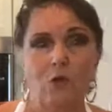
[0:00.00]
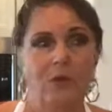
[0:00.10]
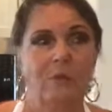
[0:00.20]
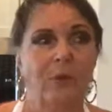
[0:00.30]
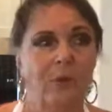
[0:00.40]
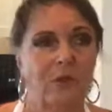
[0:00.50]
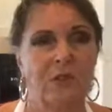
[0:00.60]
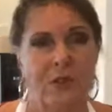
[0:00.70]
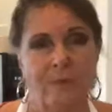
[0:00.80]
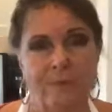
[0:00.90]
You can
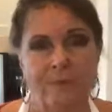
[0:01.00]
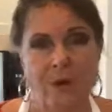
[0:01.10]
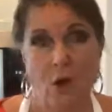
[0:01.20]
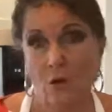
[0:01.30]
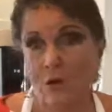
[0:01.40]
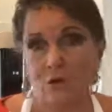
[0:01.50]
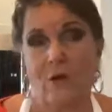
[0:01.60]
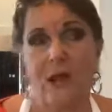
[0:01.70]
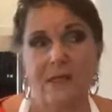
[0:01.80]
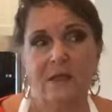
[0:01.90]
put orange
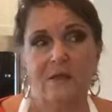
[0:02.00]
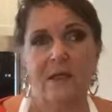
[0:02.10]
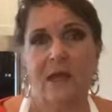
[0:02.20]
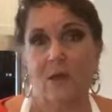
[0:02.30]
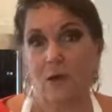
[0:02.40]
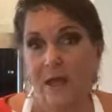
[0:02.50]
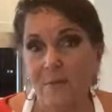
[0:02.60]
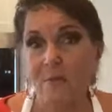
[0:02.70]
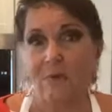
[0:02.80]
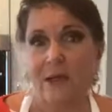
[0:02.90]
rind in there or
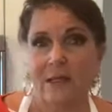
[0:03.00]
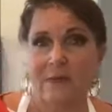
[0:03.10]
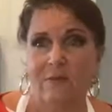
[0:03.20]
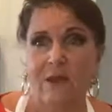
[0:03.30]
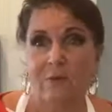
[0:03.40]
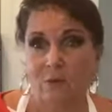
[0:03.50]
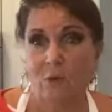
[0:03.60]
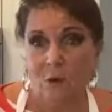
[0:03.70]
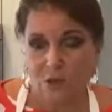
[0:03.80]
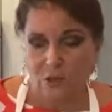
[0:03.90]
lemon rind in there if
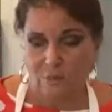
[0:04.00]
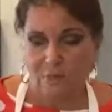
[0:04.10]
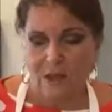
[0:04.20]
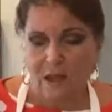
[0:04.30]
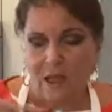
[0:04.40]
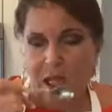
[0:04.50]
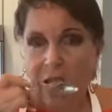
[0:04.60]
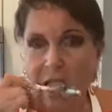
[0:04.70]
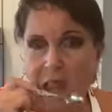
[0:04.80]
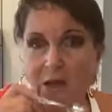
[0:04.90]
you want to.
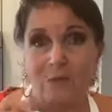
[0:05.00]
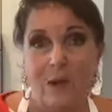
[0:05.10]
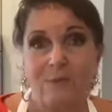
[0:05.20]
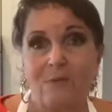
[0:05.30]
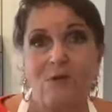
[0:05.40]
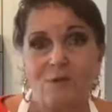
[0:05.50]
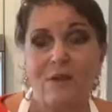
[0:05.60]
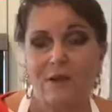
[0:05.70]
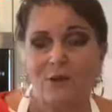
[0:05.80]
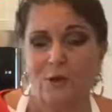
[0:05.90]
Anyway, it's
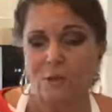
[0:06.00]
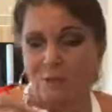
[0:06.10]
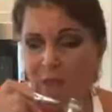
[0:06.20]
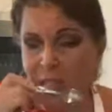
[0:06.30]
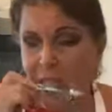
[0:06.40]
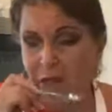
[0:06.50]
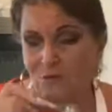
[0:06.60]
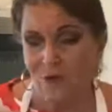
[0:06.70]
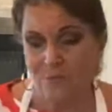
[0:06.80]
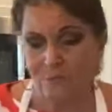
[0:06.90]
really good.
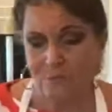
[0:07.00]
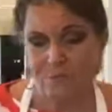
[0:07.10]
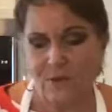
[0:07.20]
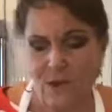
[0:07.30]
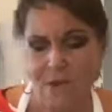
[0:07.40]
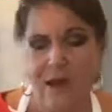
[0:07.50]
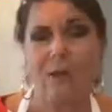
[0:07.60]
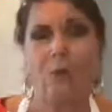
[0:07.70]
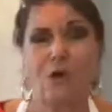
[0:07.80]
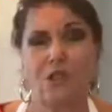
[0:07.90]
So, all
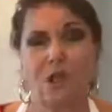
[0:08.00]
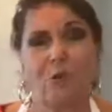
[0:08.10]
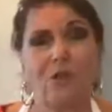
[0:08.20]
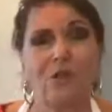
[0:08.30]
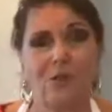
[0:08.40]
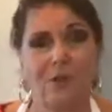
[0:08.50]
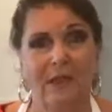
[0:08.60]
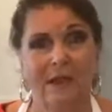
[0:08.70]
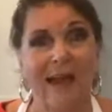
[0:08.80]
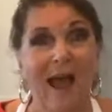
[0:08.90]
right, what shall we do
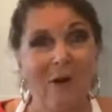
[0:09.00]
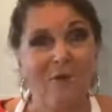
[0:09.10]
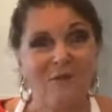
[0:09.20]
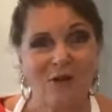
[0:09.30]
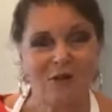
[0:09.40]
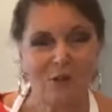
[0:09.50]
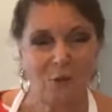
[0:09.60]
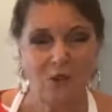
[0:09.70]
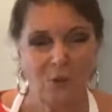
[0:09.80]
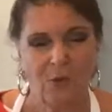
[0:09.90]
with it? Now we've got
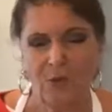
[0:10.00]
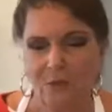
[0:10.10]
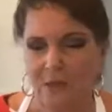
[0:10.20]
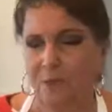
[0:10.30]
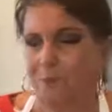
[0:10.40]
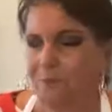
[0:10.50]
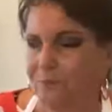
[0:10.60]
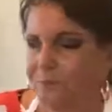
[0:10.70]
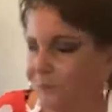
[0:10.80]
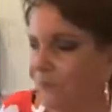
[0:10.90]
it, what shall we do with it?
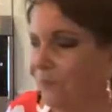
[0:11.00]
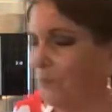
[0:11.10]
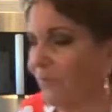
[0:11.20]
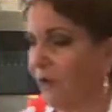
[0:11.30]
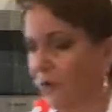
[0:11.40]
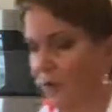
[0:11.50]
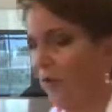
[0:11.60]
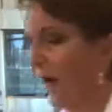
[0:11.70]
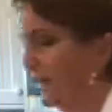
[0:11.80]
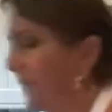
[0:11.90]
All